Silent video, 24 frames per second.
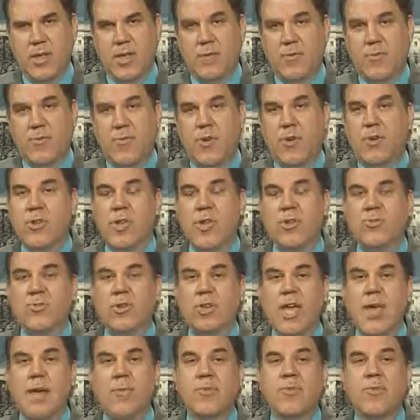The foreclosure
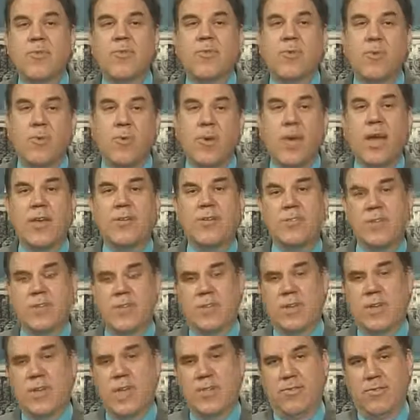came as a surprise to
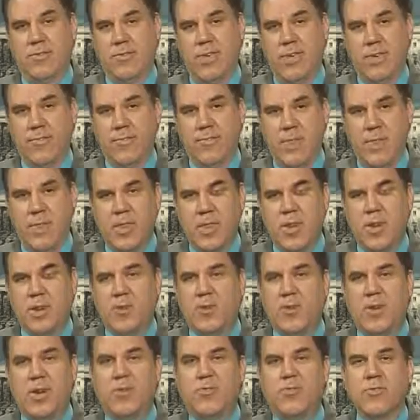Grodensky,
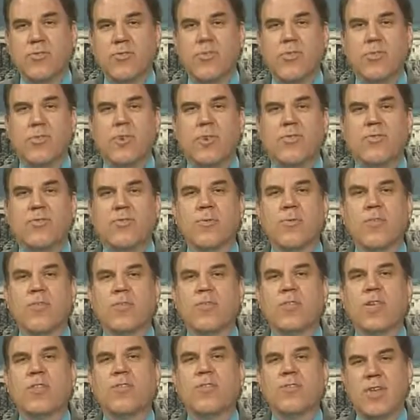according to reports from the
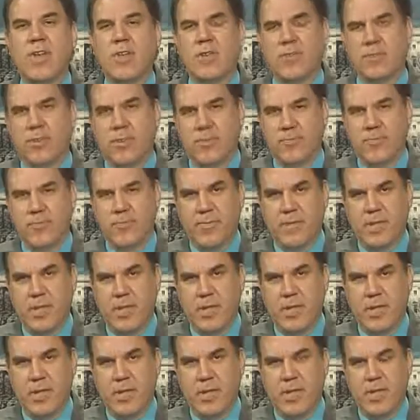Sun-Sentinel.
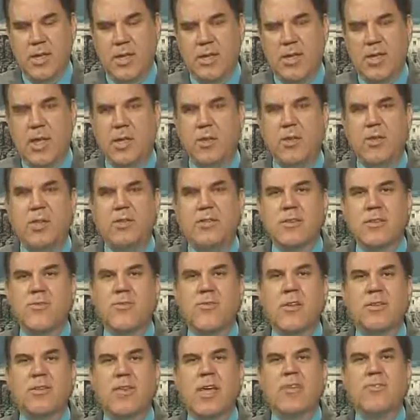Not only did
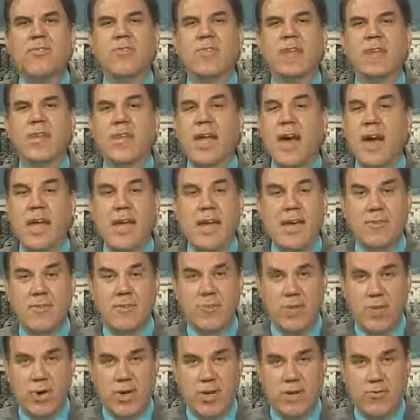Grodensky not have a
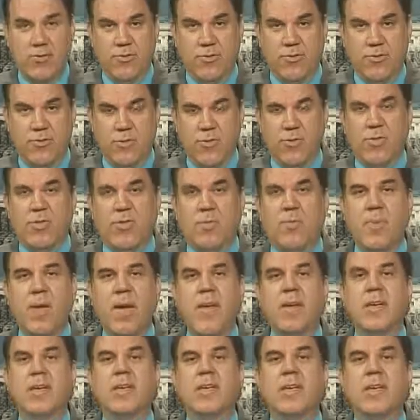mortgage with the
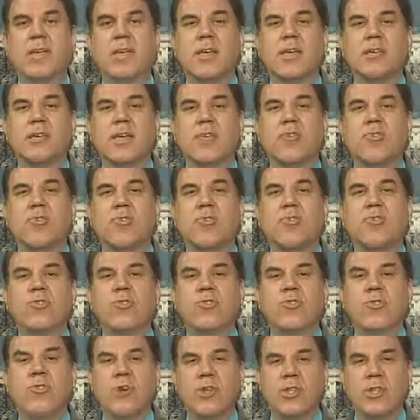bank that sued
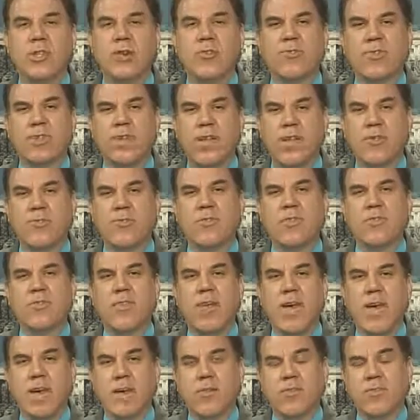to foreclose against his
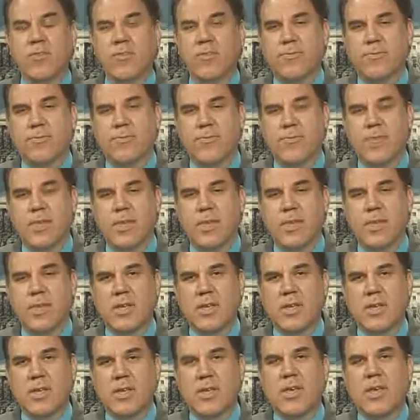house,
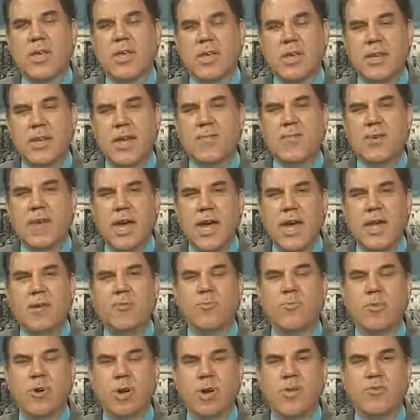he never had a
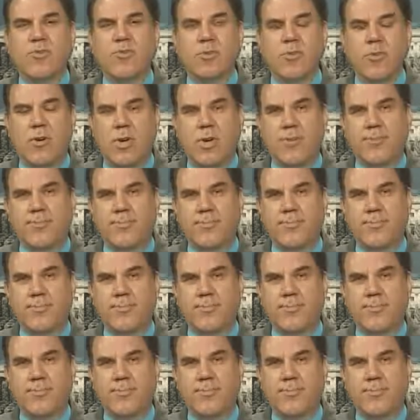mortgage at all.